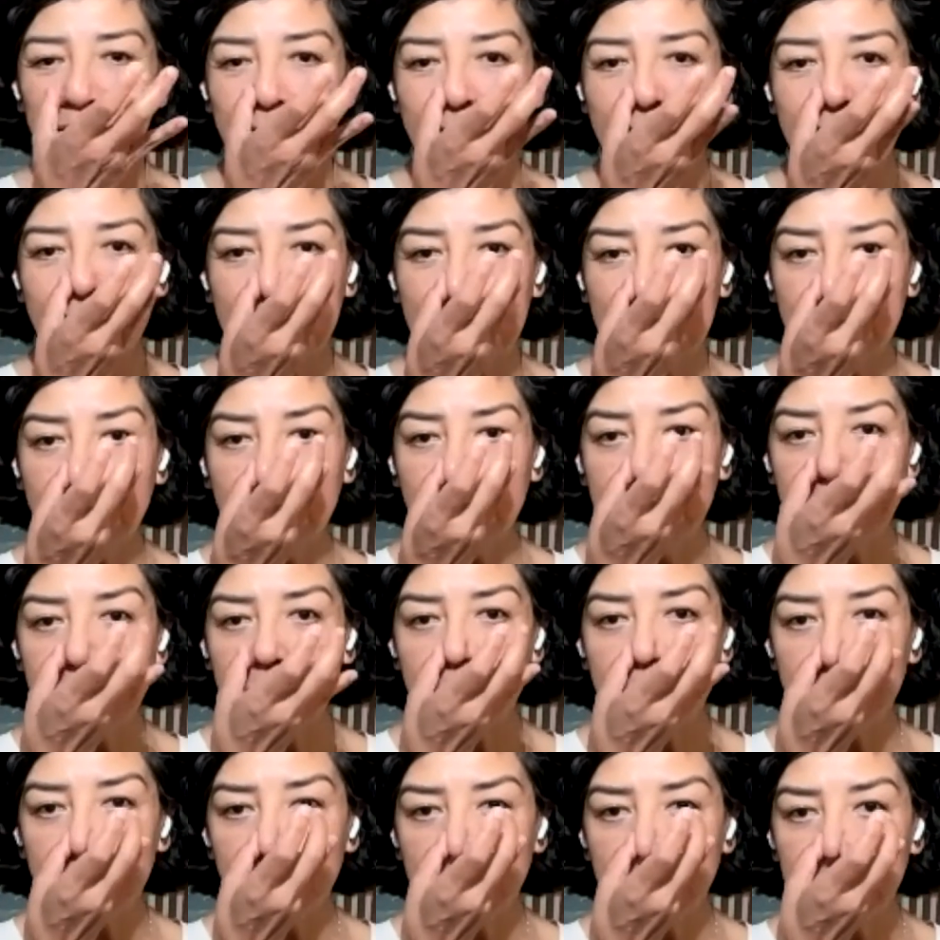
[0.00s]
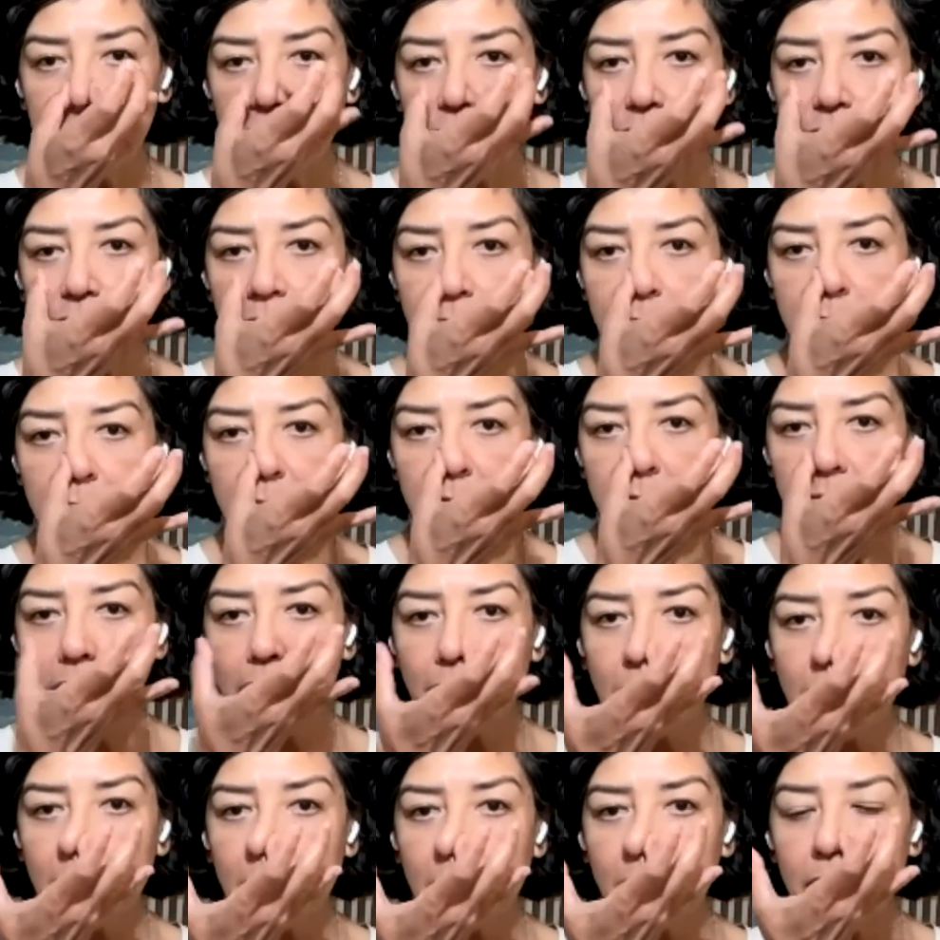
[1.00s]
and the thumb are the ones for
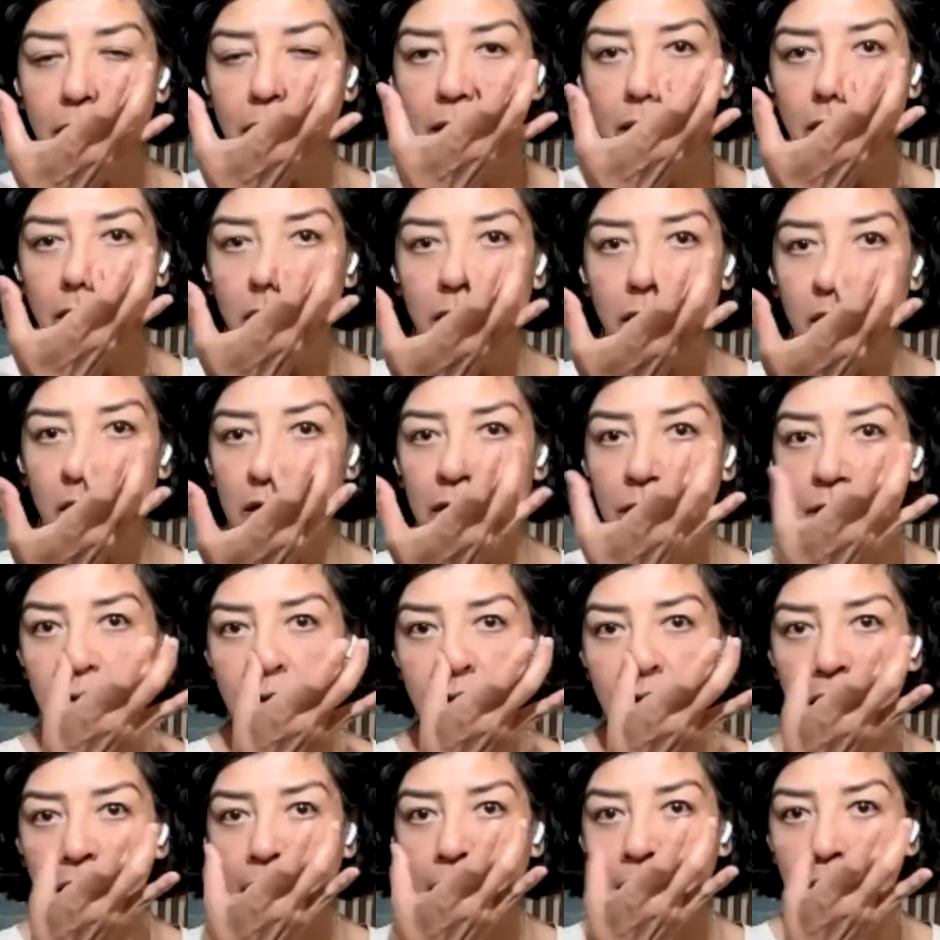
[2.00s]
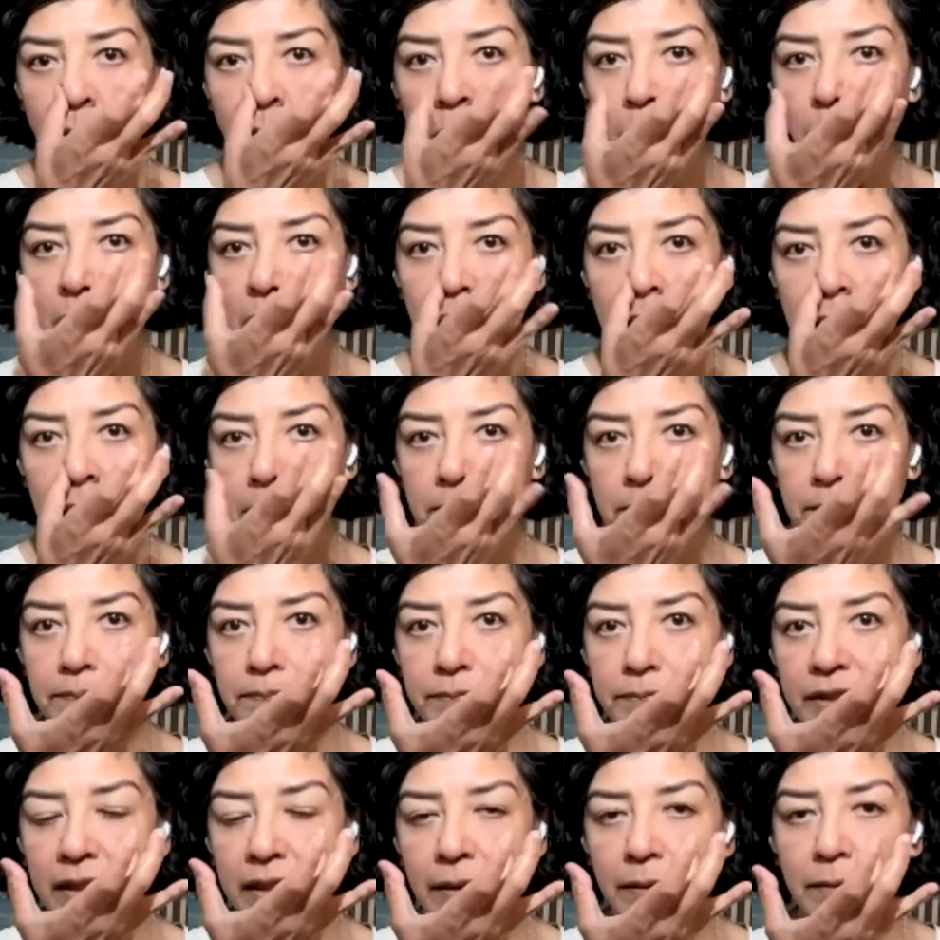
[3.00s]
closing, opening.
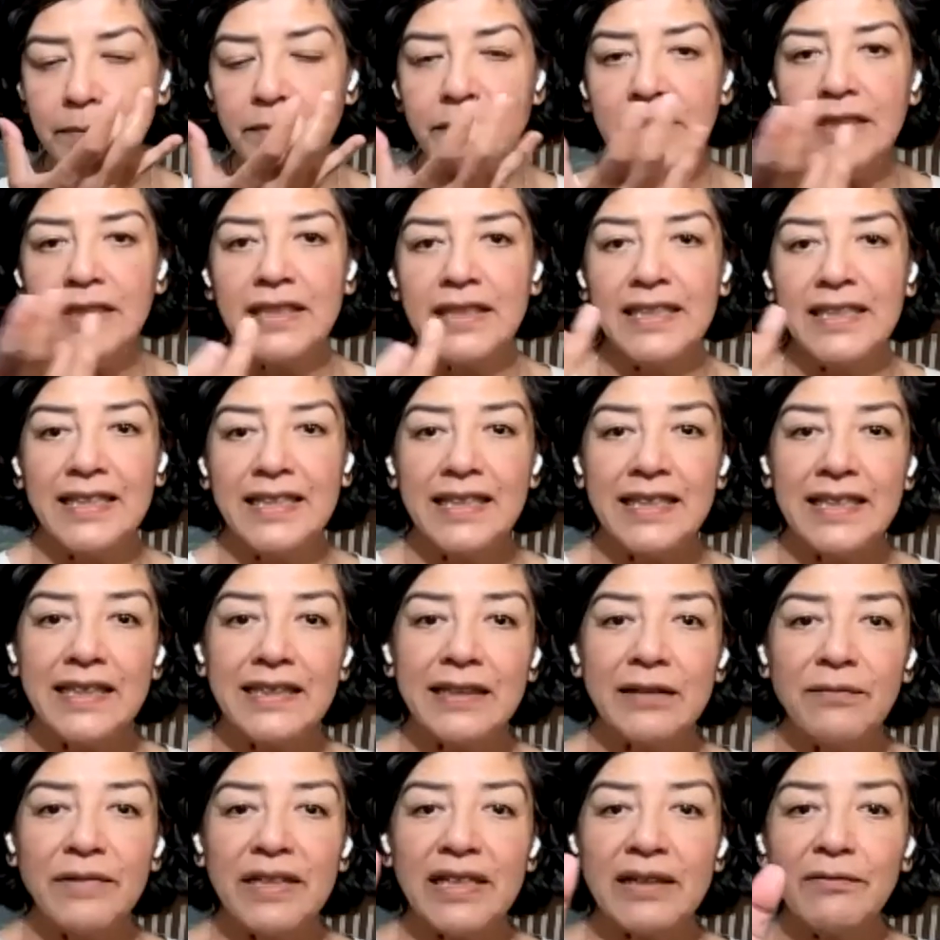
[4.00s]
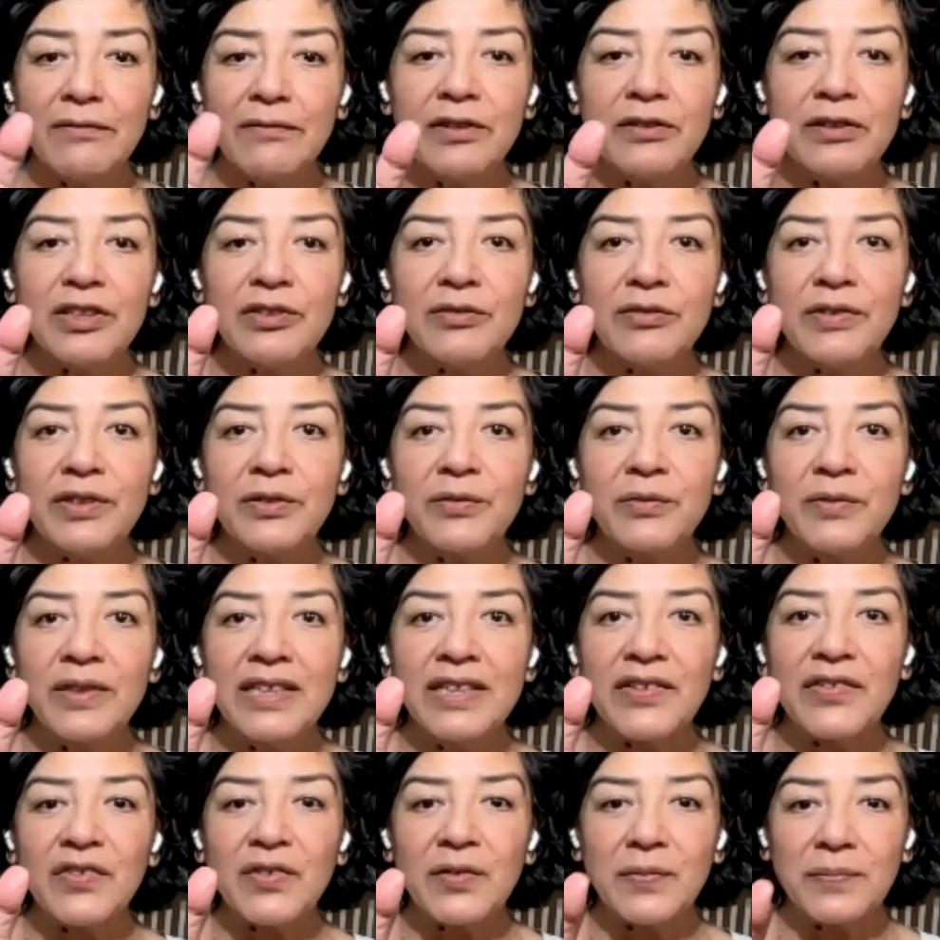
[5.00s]
Okay. And then what do you do with the
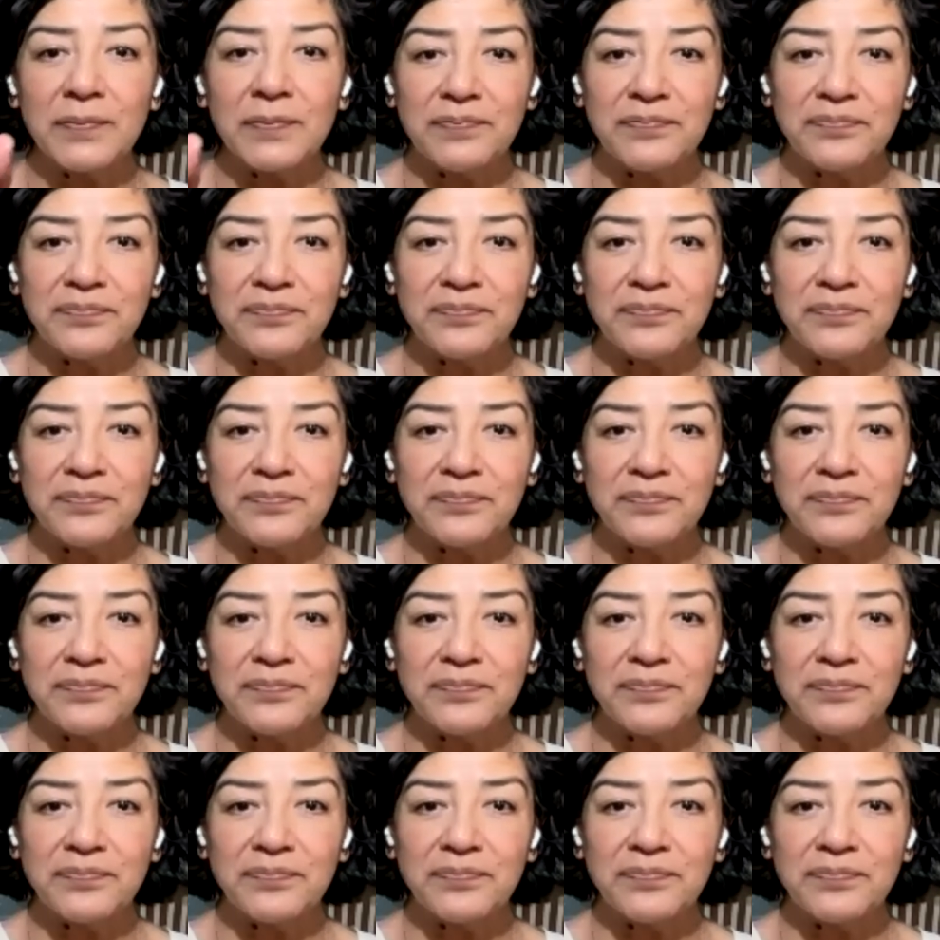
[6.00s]
rest?